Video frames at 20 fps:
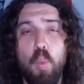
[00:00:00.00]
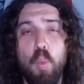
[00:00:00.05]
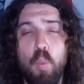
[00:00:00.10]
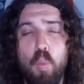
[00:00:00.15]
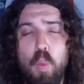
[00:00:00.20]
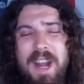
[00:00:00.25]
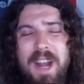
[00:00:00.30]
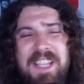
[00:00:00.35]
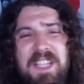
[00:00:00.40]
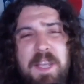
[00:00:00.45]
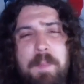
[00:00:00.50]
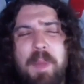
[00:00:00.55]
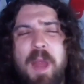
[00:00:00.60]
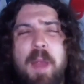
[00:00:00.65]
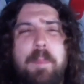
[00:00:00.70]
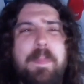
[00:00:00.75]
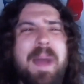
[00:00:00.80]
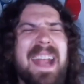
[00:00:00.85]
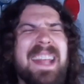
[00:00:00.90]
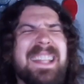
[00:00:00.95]
What is up,
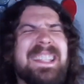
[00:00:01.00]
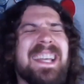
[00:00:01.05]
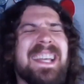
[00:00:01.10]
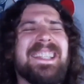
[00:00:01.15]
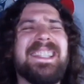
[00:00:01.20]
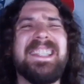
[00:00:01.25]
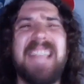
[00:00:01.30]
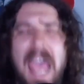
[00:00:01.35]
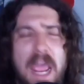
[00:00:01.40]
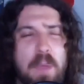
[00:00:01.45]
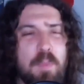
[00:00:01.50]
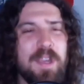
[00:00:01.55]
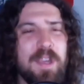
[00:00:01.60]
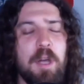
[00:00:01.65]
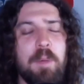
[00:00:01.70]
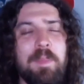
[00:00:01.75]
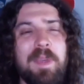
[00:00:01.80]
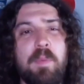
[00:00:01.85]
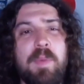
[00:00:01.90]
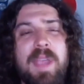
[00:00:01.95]
everybody? Today we're
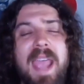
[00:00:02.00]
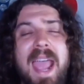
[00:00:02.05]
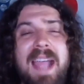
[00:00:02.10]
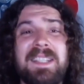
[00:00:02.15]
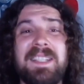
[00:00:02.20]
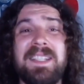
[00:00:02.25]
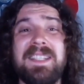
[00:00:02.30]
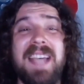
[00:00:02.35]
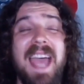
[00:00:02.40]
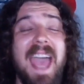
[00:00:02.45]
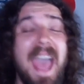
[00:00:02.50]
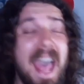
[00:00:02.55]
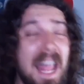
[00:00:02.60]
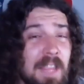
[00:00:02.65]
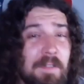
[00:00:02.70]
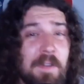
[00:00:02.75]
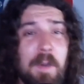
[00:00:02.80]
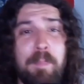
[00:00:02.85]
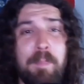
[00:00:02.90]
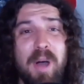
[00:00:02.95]
gonna be reacting to
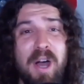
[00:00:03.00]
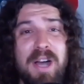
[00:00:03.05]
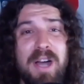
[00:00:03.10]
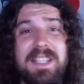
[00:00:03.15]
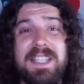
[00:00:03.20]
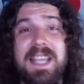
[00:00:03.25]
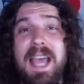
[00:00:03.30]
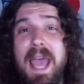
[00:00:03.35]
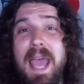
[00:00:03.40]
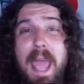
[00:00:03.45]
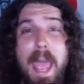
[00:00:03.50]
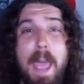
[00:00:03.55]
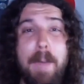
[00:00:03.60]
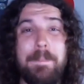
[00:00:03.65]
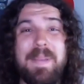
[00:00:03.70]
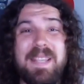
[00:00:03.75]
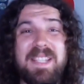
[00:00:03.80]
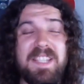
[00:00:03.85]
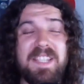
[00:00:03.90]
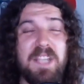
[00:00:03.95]
Helluva Boss
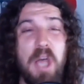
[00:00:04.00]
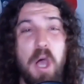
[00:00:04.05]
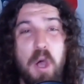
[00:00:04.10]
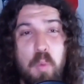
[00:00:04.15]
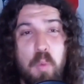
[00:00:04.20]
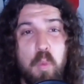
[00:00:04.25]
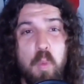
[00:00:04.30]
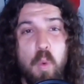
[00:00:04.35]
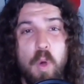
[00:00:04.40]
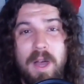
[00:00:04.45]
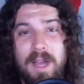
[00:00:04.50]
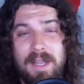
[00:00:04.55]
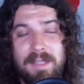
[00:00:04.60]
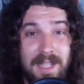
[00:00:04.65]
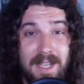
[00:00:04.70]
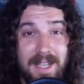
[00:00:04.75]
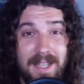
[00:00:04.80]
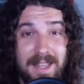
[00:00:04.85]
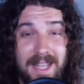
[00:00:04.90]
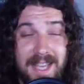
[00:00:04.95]
episode
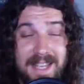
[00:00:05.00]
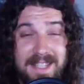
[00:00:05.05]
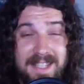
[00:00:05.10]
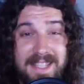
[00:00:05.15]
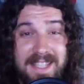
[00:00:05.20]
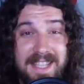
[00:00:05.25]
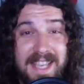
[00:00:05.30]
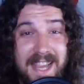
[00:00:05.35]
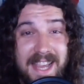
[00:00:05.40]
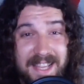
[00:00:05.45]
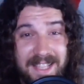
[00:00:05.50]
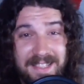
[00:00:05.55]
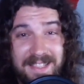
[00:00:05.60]
1. Let's get it.